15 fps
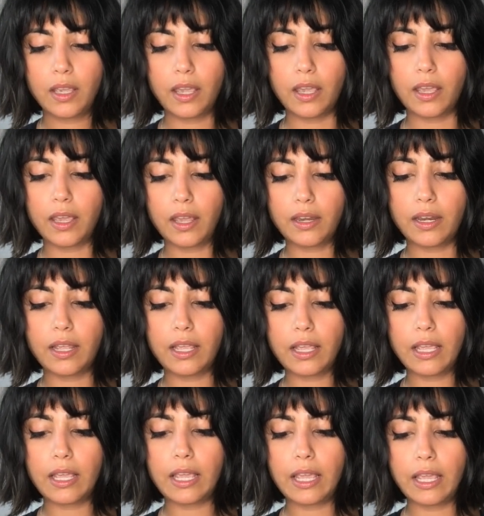And
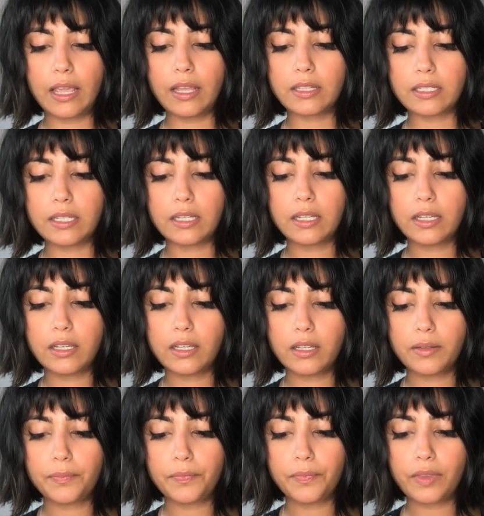it's
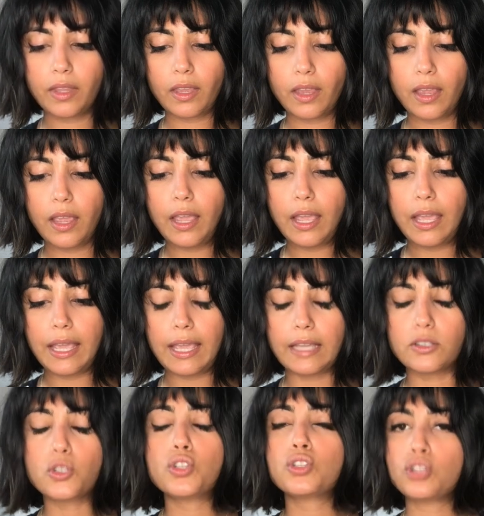
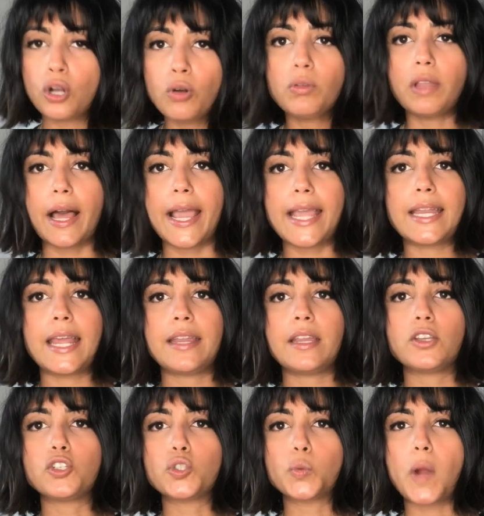so light, and
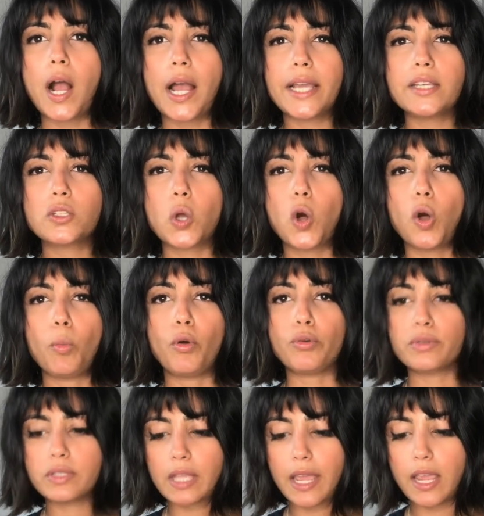it dries
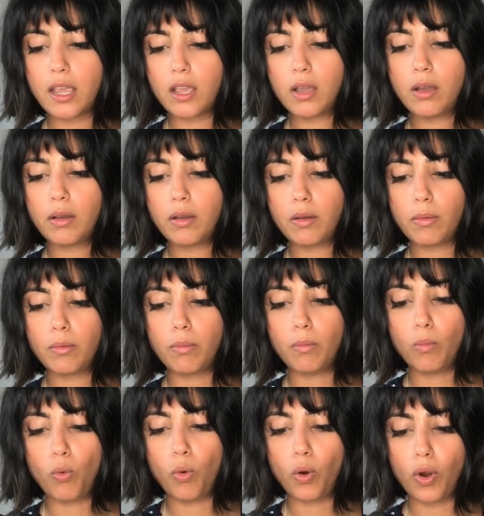almost, like,
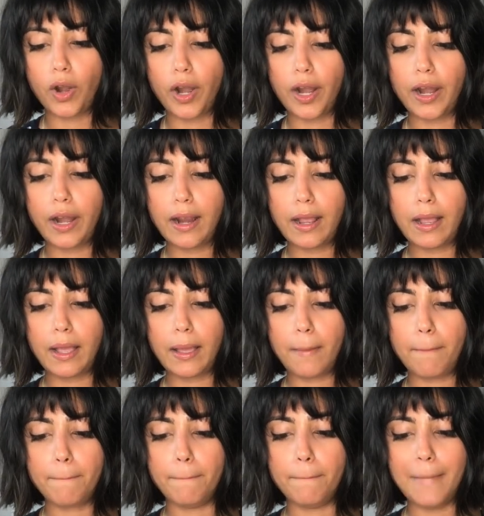more
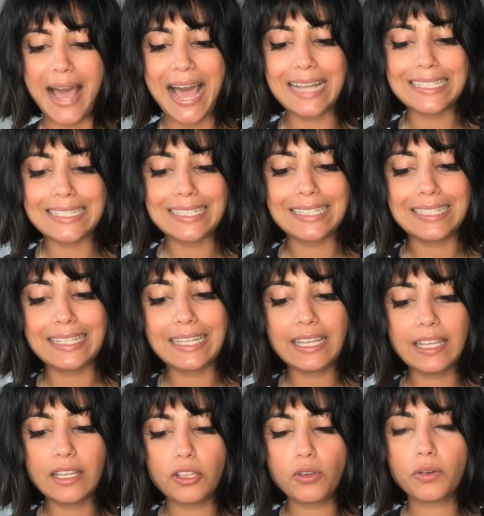matte,
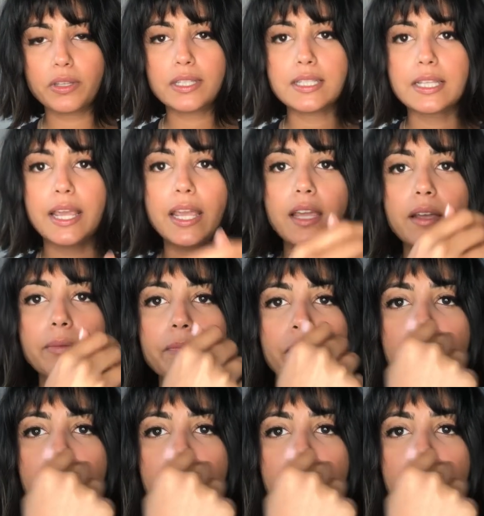you could say.